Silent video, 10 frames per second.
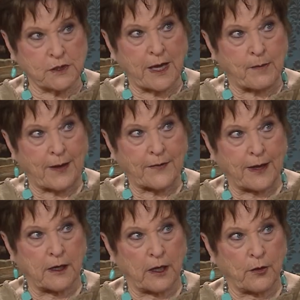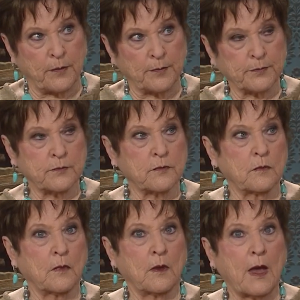say about that, Glow.
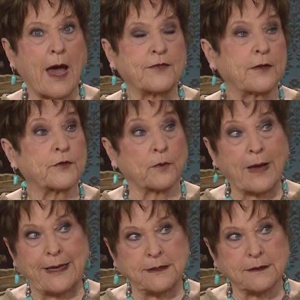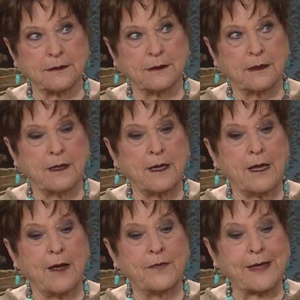I think they're right.
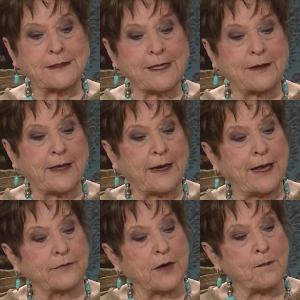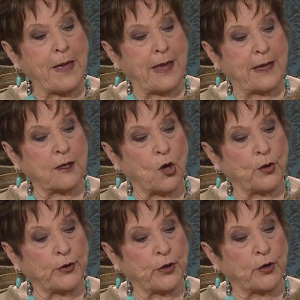They say that every man
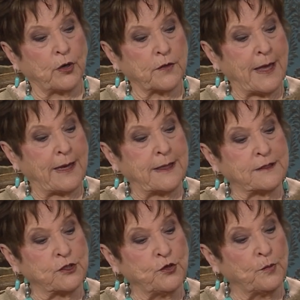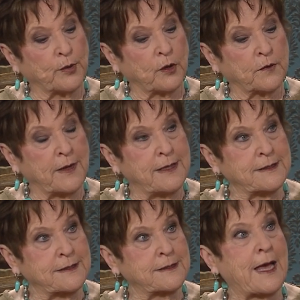on earth at his new birth
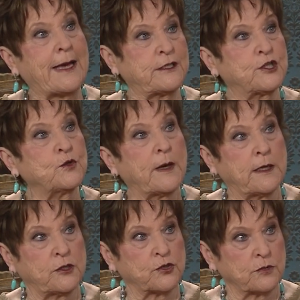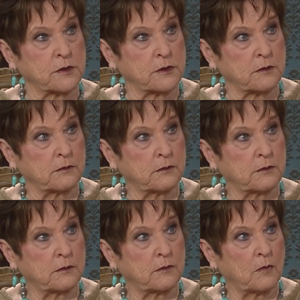is assigned two angels.
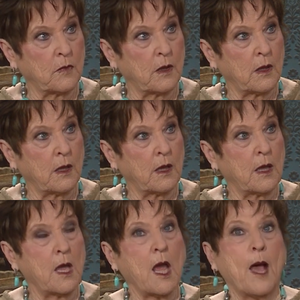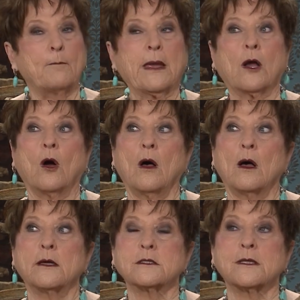I believe that.
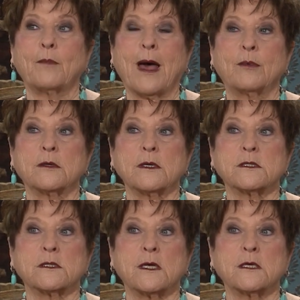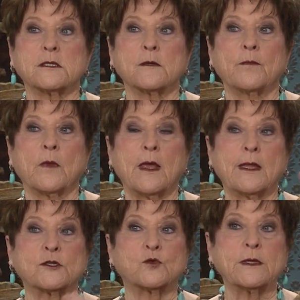Because the Bible, it says,
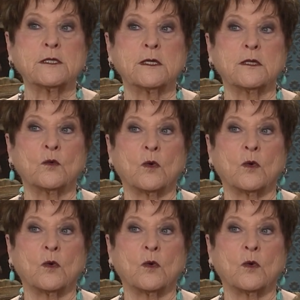it is written in the